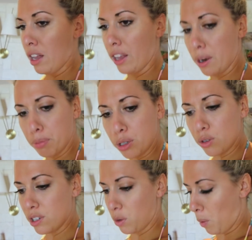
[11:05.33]
A lot of
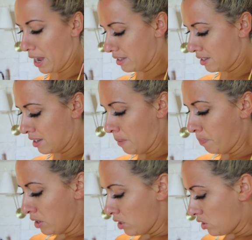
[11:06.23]
blues and whites.
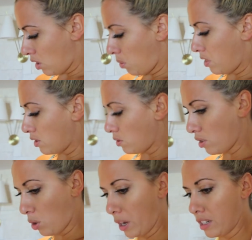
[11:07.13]
So this
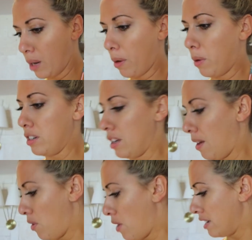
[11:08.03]
was a quick tip I wanted to
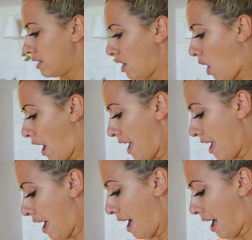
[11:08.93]
give you guys. Now I
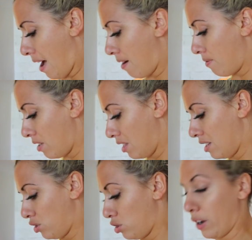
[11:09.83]
have
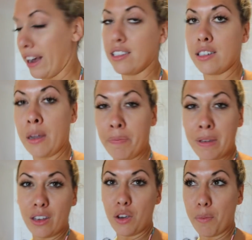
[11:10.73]
this dress.
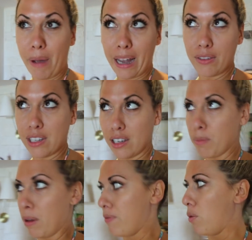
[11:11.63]
You might have seen
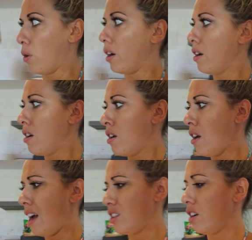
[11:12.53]
it before.
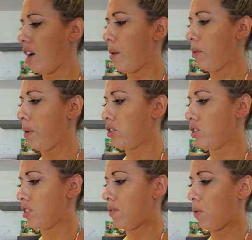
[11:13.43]
I took a couple of
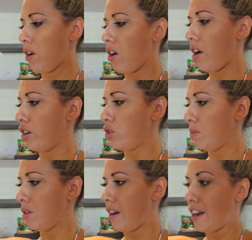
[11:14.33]
pictures of it when on our
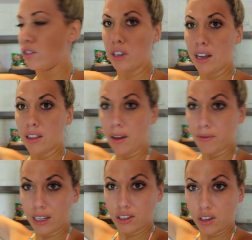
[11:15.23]
trip to Nashville and I
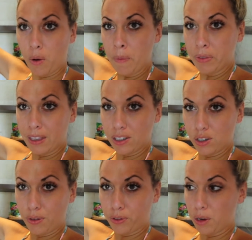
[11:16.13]
loved it. So this
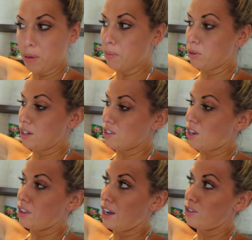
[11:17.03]
is a Free People dress
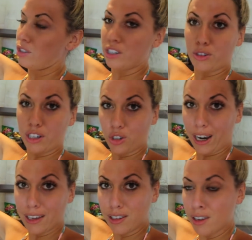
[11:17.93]
called the 100 Degree
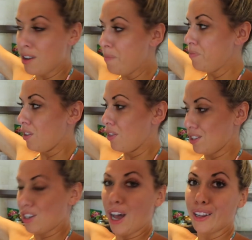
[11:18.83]
Dress.
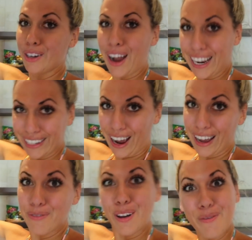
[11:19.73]
This color, I
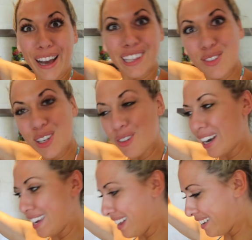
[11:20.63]
die. Fun fact, this was our
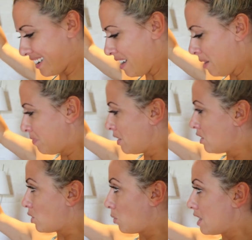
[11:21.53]
wedding color.
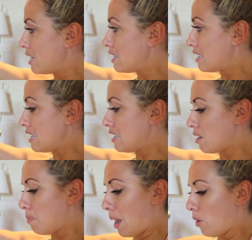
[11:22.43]
So this
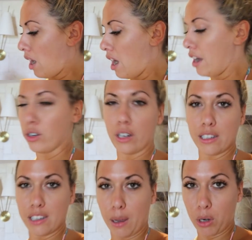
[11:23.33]
is about $100
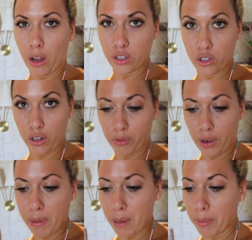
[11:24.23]
and some. It's from
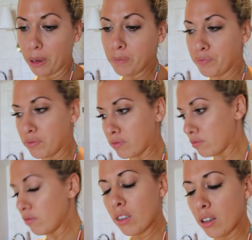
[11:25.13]
Free People.
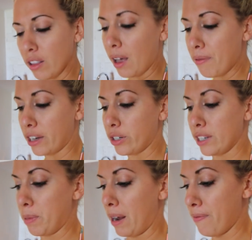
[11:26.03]
Love that
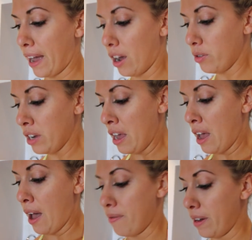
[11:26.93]
dress, but I found
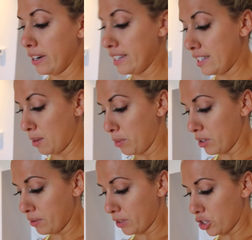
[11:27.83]
a very
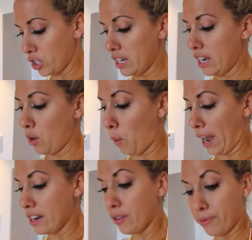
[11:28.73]
similar version in
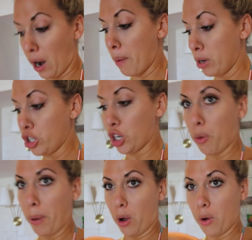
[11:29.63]
white from
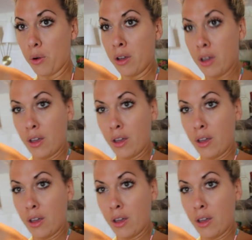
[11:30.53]
Chopo.